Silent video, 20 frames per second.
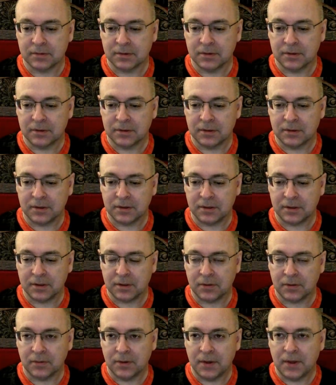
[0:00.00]
You know,
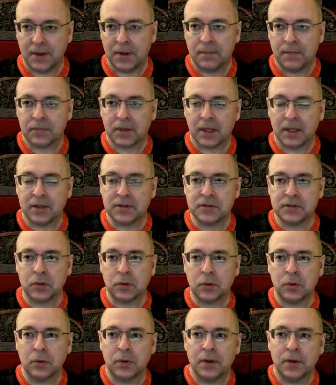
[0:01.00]
and so
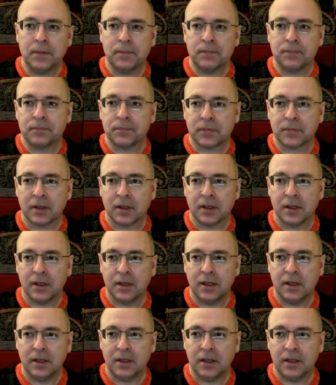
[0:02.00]

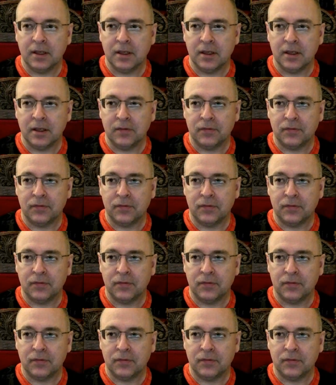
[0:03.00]
if